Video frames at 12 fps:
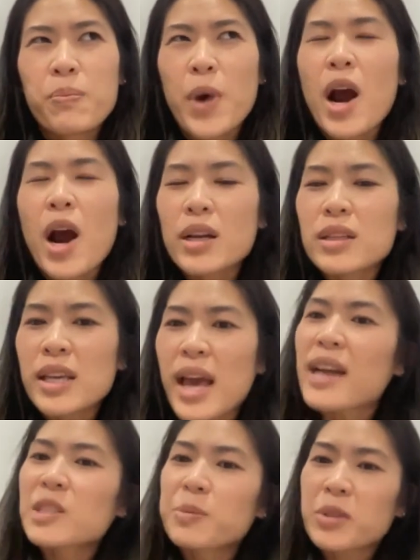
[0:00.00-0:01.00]
partly
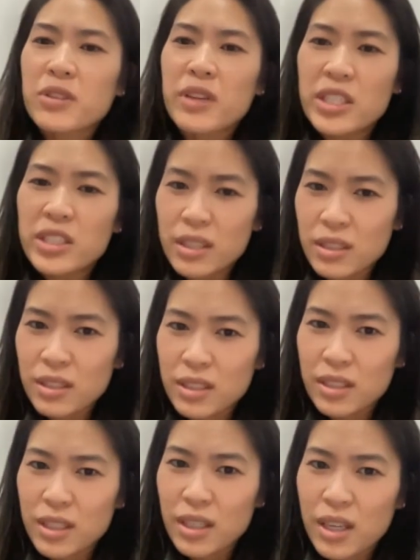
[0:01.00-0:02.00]
exploration
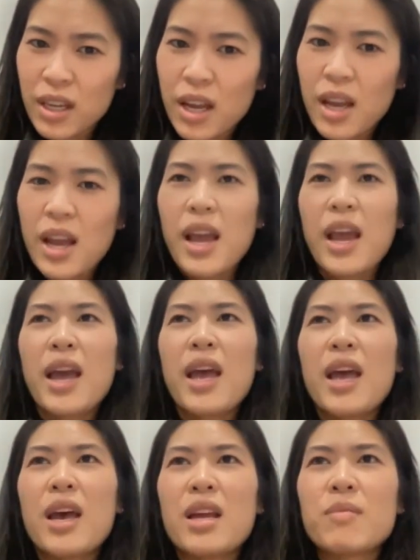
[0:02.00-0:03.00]

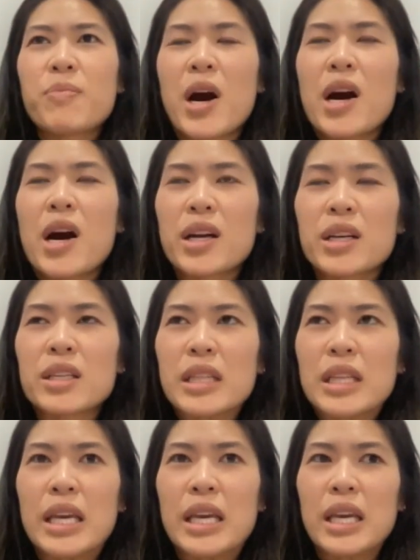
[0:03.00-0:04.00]
and
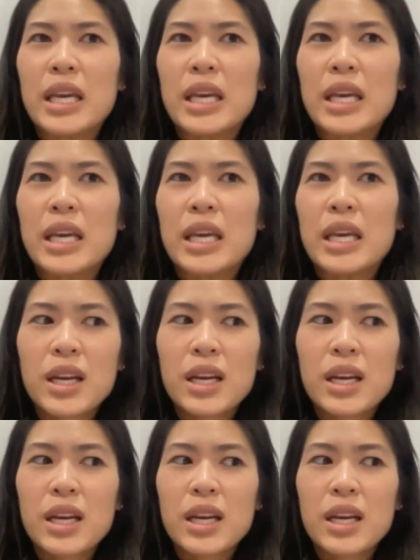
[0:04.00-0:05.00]
partly
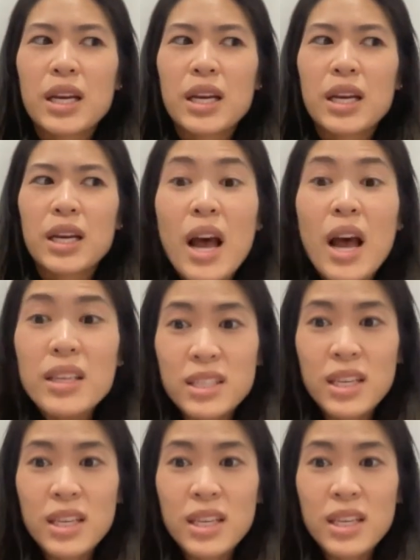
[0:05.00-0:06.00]

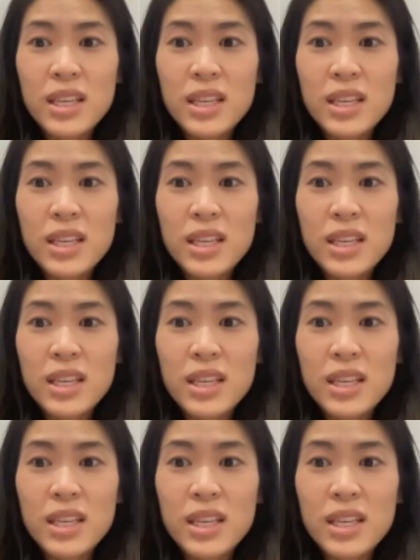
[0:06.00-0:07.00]
trust in the
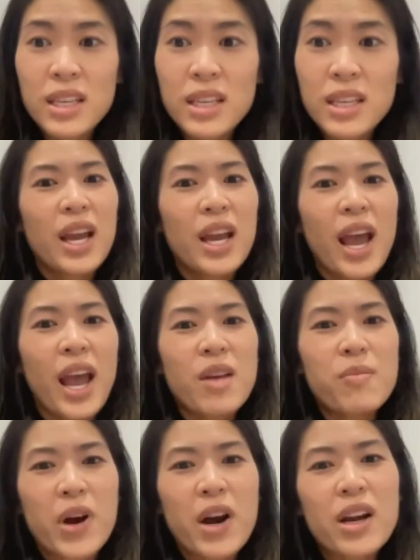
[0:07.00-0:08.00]
body
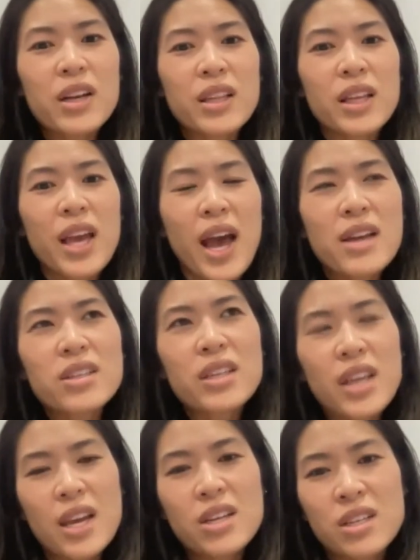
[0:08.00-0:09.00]
and partly
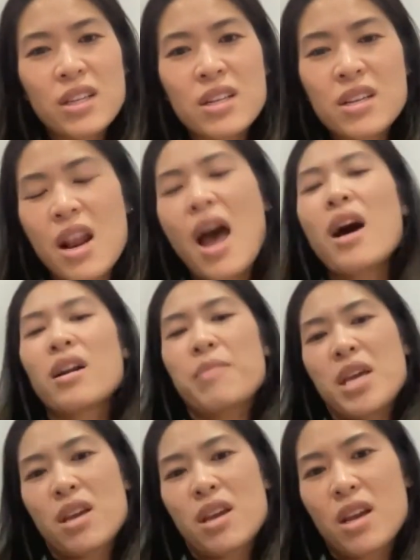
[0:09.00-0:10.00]
education in anatomy.